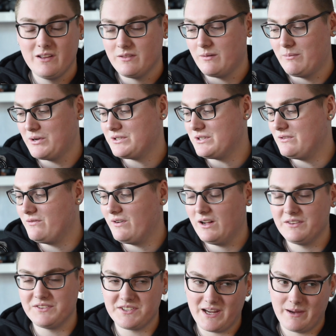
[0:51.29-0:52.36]
the most
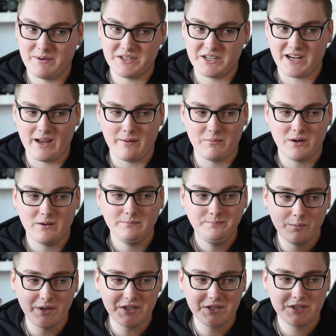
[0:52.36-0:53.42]
advanced amateur camera,
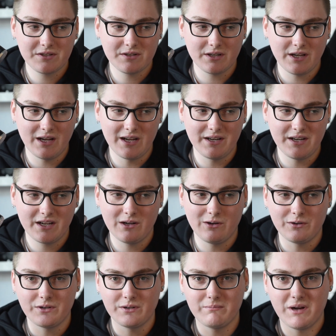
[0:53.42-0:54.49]
which
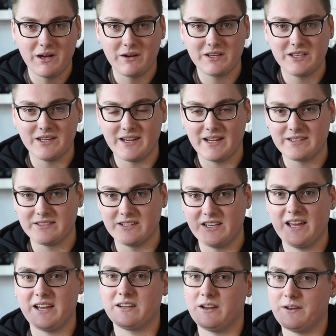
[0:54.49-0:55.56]
Nikon marketed as the
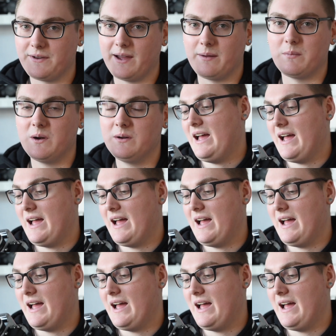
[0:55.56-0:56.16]
techno camera,